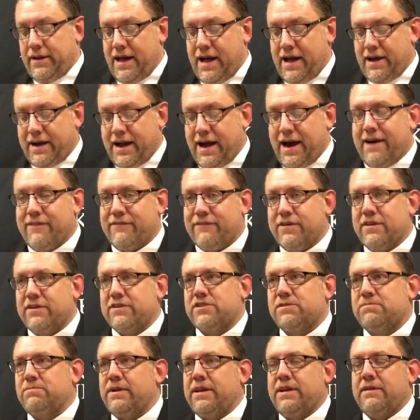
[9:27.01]

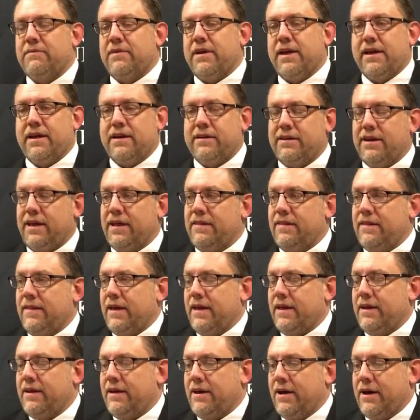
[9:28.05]
non-conference, but and, and
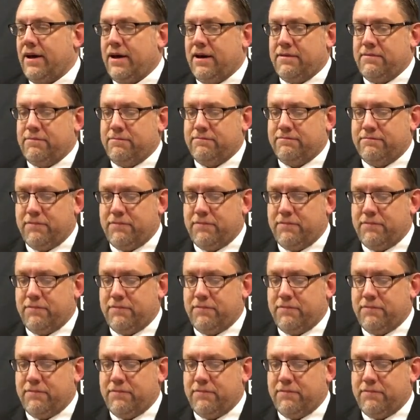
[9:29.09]
then uh,